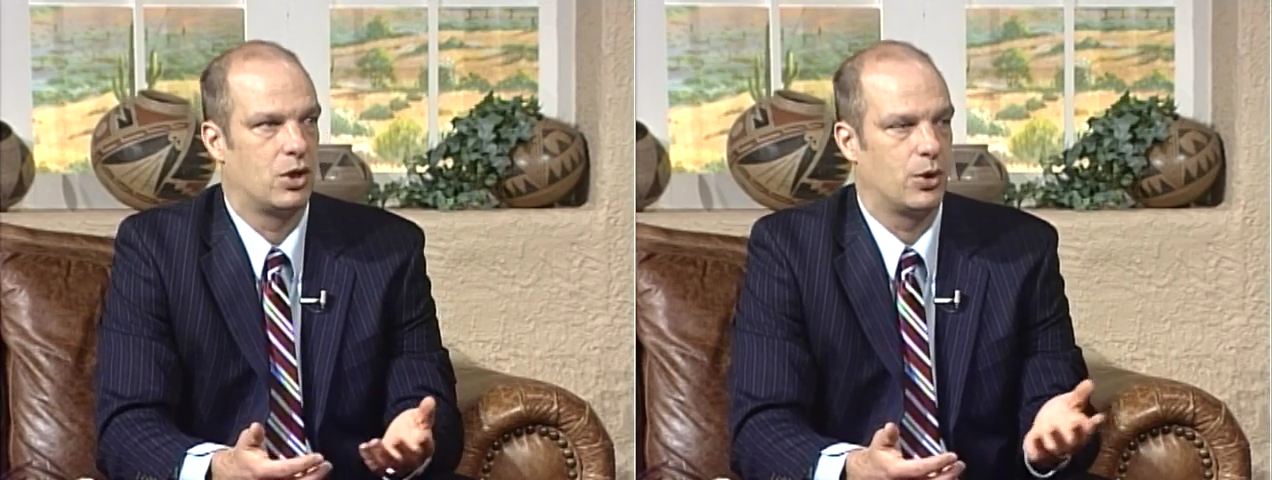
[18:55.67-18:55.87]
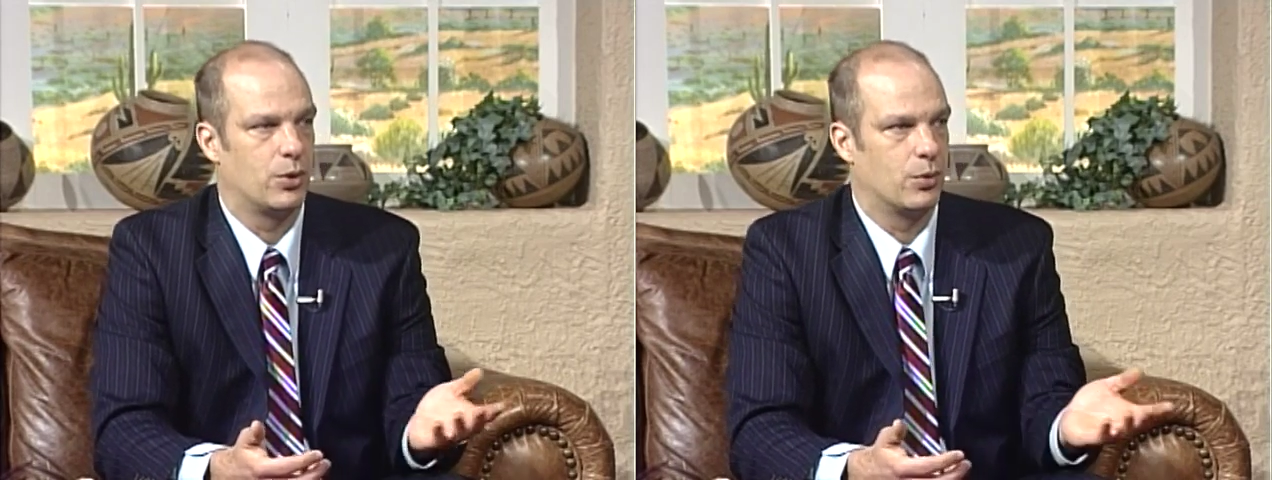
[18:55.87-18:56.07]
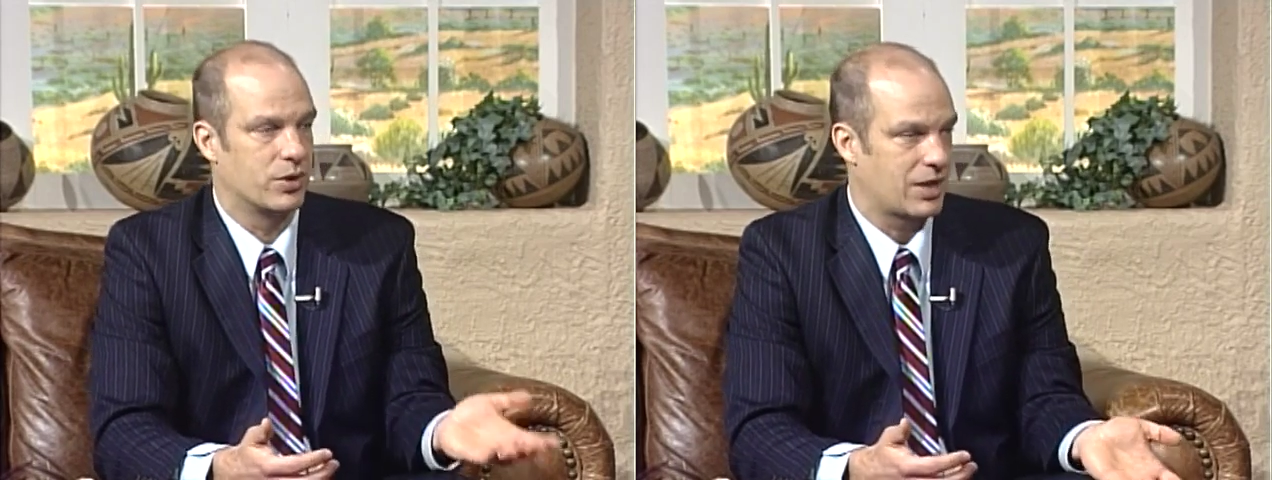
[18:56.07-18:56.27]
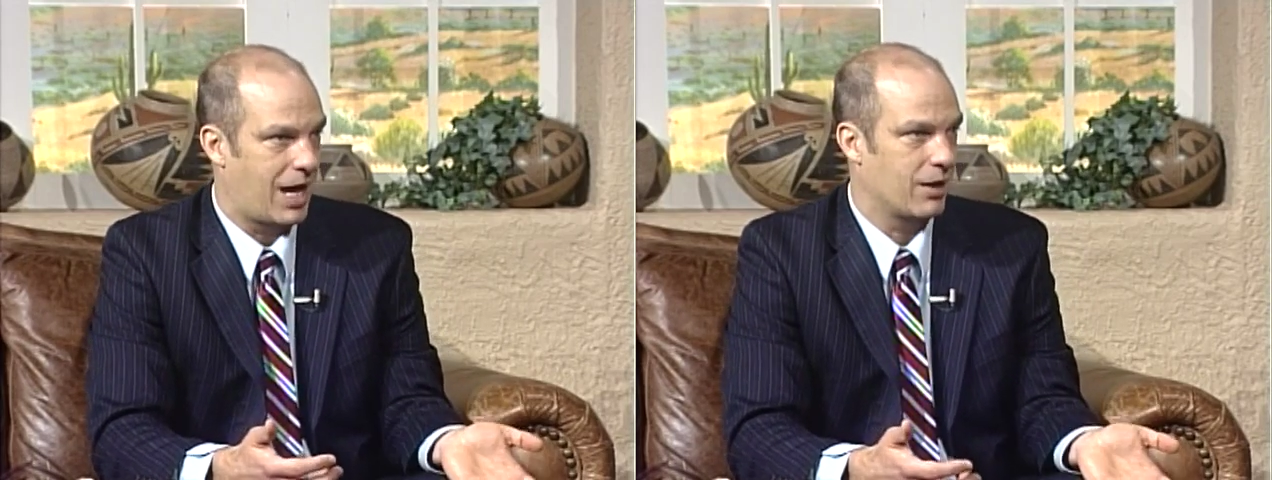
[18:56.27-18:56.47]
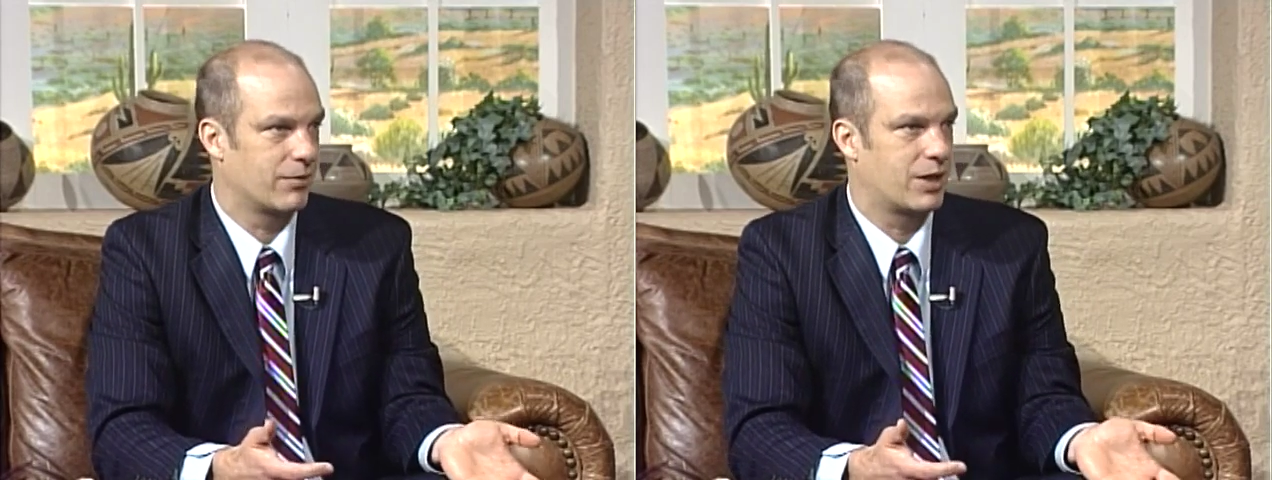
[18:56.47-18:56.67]
who was
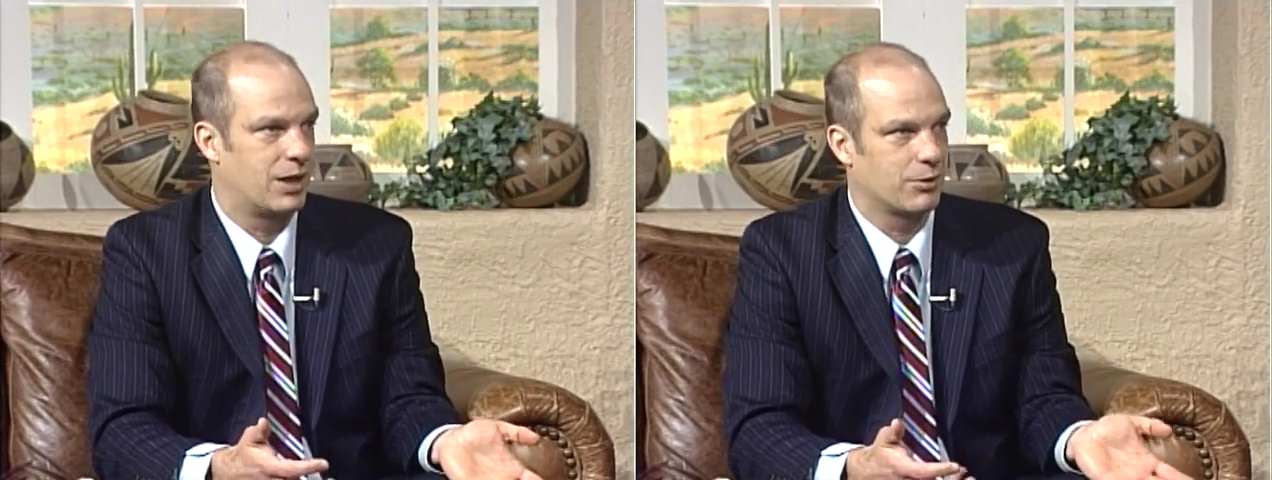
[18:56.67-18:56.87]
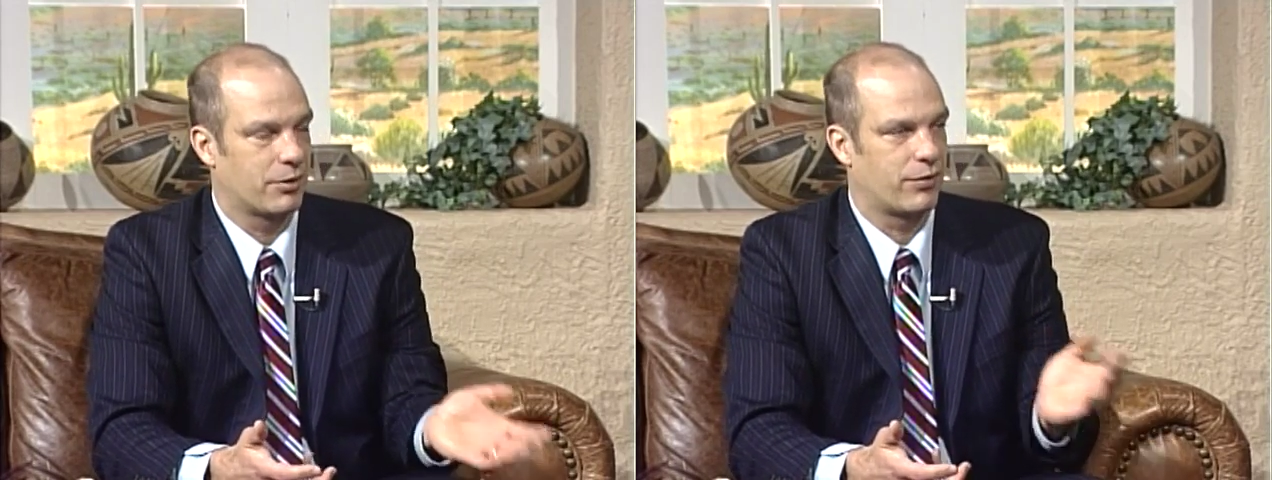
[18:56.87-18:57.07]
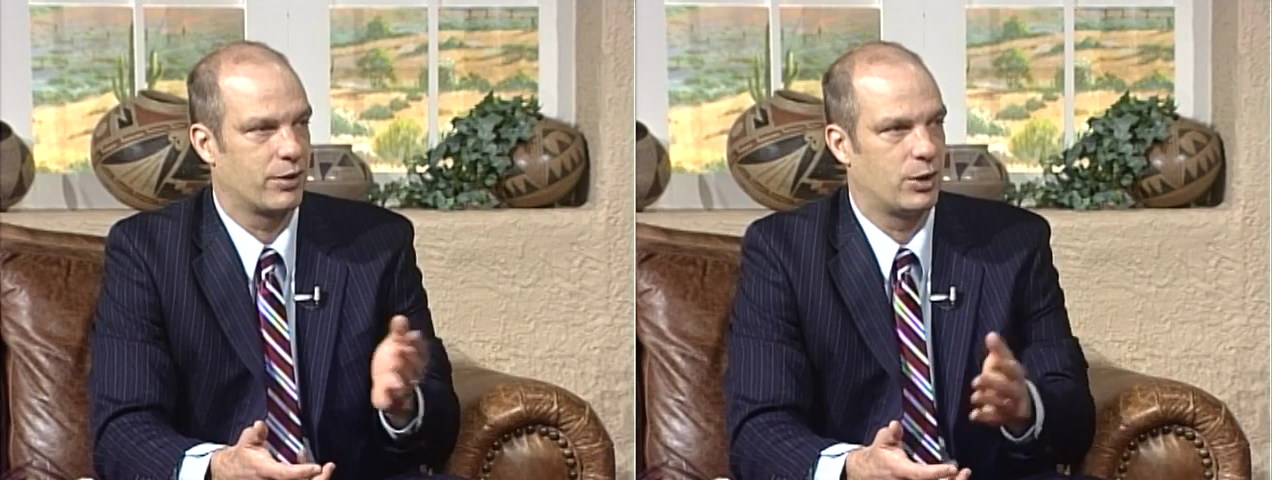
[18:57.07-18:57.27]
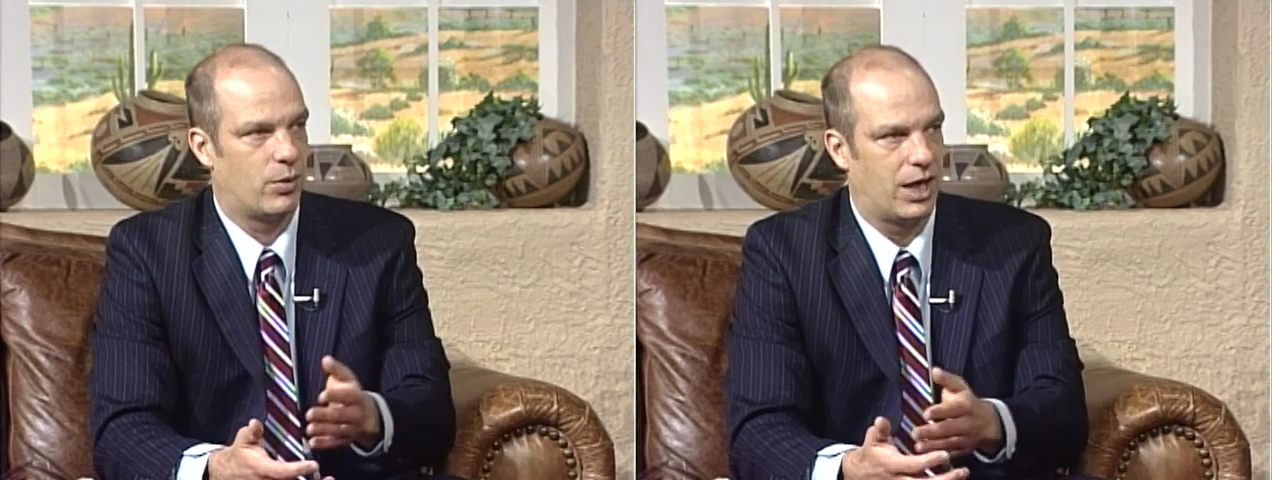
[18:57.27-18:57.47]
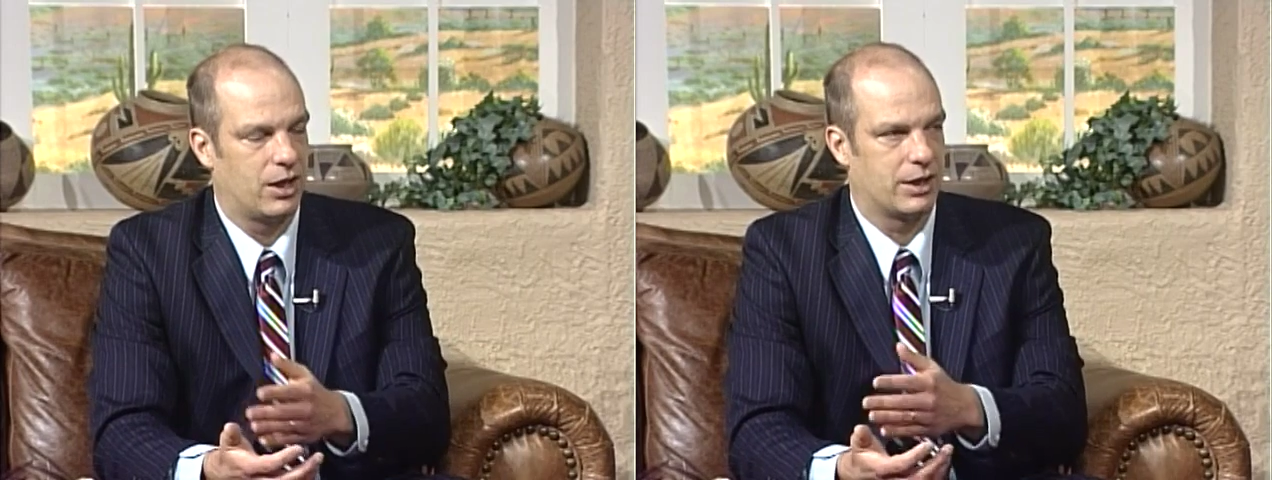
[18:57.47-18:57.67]
out of Congress for a little
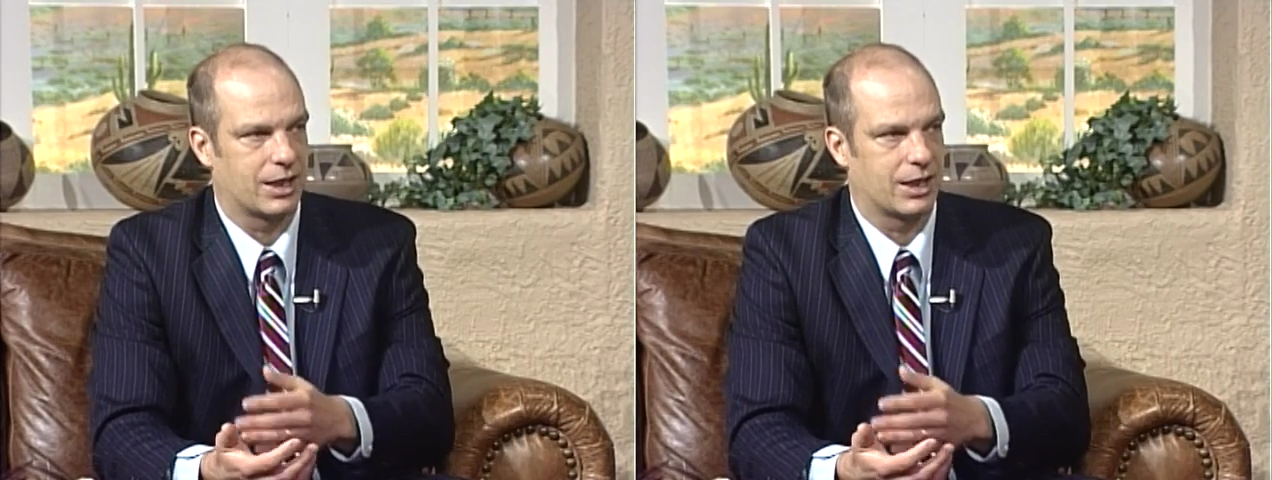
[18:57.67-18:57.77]
while and then